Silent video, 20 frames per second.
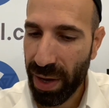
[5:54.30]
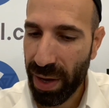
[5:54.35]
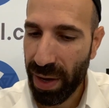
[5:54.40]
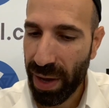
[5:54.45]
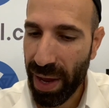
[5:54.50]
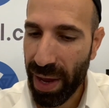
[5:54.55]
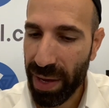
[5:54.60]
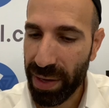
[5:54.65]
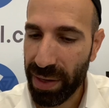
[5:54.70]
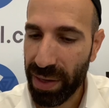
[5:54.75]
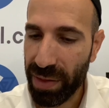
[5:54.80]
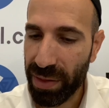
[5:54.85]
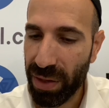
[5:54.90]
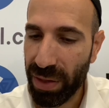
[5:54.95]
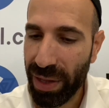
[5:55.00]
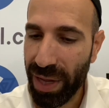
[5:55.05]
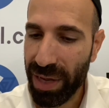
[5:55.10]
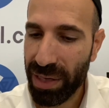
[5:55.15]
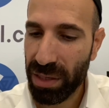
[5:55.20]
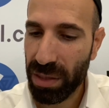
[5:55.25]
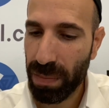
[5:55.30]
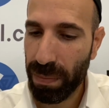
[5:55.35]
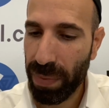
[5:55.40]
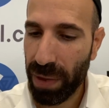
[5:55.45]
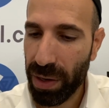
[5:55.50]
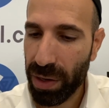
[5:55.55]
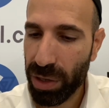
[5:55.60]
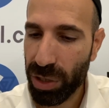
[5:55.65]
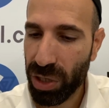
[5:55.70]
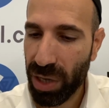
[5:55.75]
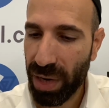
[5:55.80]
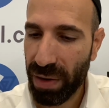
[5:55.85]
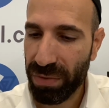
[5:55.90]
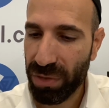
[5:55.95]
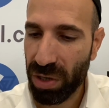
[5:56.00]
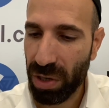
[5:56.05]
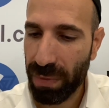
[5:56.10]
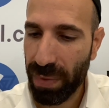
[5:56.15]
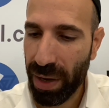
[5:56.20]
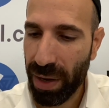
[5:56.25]
at in the last parasha of
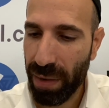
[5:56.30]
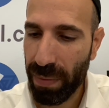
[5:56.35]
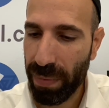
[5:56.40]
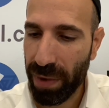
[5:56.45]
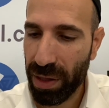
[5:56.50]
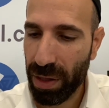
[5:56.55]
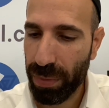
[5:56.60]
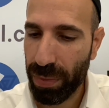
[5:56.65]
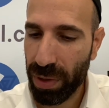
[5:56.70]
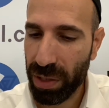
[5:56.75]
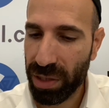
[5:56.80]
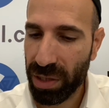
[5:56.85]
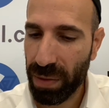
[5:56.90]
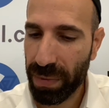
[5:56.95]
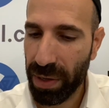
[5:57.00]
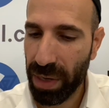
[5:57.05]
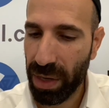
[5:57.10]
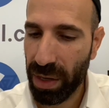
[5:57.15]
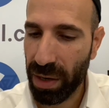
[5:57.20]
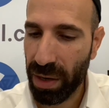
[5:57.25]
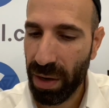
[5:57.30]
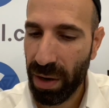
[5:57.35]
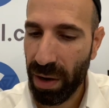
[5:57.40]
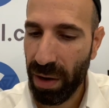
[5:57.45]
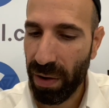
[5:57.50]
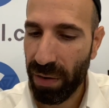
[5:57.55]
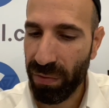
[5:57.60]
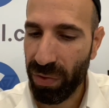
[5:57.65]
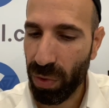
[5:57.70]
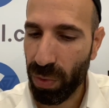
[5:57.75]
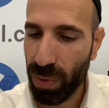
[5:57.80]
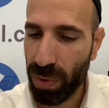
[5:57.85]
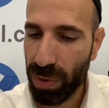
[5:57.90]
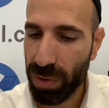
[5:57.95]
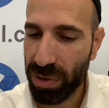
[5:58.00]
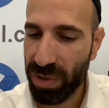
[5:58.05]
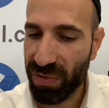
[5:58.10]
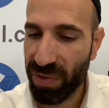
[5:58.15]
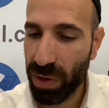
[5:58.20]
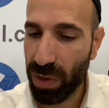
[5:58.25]
Shema by the proximity of the
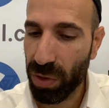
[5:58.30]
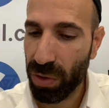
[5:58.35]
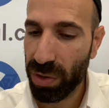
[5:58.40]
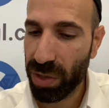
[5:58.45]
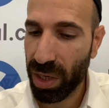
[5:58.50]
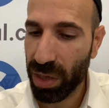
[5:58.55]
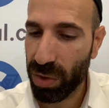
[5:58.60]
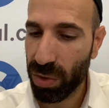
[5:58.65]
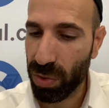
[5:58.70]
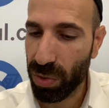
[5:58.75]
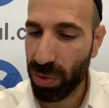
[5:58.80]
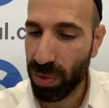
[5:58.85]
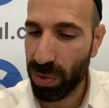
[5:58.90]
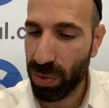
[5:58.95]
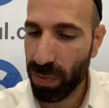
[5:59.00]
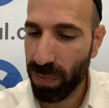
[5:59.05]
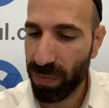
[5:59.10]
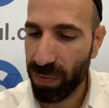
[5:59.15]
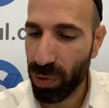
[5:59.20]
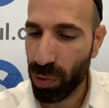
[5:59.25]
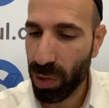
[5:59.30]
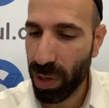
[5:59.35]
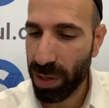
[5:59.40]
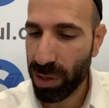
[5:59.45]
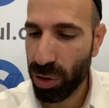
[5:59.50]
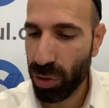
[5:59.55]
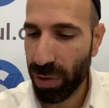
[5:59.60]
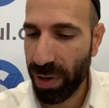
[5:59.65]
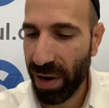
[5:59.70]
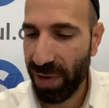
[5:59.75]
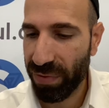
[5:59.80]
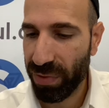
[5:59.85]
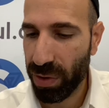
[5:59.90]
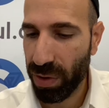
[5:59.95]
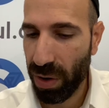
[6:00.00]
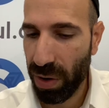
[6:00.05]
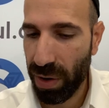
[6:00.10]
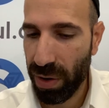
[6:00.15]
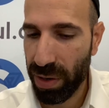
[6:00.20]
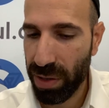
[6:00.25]
words Velo Taturu, do not stray after
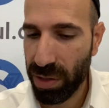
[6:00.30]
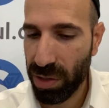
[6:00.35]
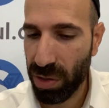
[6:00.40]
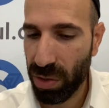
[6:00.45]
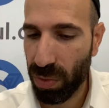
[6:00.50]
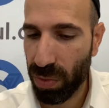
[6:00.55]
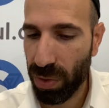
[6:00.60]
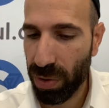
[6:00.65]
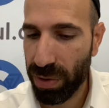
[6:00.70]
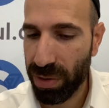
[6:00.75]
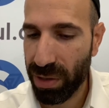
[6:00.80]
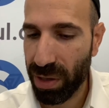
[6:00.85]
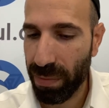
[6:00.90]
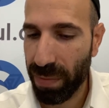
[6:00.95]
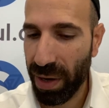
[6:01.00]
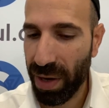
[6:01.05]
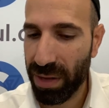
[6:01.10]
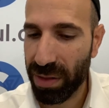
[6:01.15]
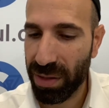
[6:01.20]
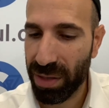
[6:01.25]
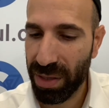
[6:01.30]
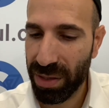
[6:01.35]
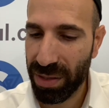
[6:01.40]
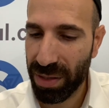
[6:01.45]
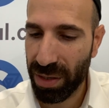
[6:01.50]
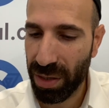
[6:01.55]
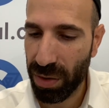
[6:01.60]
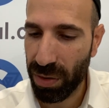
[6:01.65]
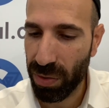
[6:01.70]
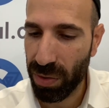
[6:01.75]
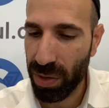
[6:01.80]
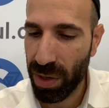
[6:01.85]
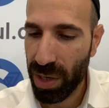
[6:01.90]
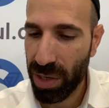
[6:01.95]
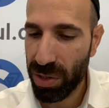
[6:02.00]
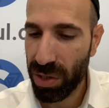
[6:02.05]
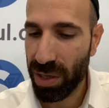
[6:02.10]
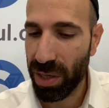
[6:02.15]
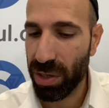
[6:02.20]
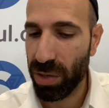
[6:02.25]
your eyes, to the words Lemahan Tizkiru,
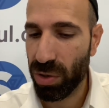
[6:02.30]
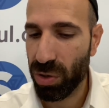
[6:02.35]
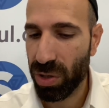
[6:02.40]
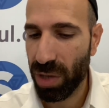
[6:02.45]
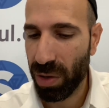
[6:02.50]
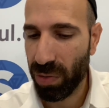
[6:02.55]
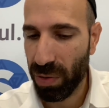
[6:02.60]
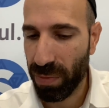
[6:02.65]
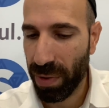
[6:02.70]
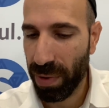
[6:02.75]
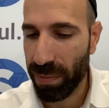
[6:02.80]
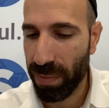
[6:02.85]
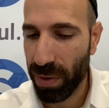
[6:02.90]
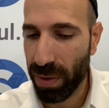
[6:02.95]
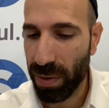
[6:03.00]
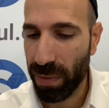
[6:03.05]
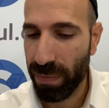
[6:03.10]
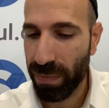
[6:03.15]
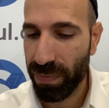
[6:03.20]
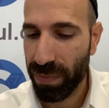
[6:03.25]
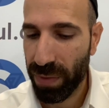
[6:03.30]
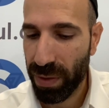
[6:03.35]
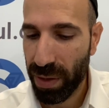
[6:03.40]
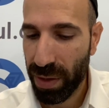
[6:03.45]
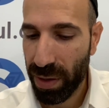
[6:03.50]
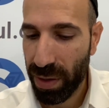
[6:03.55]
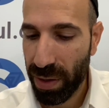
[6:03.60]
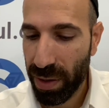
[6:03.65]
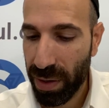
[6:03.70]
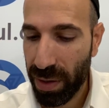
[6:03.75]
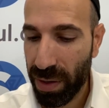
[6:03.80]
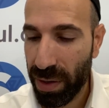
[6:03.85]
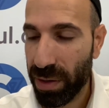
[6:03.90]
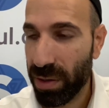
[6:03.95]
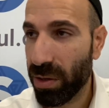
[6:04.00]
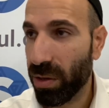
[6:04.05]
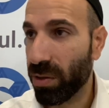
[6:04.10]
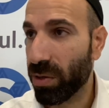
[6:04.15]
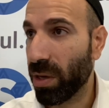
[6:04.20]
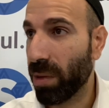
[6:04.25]
so that you shall remember. So it's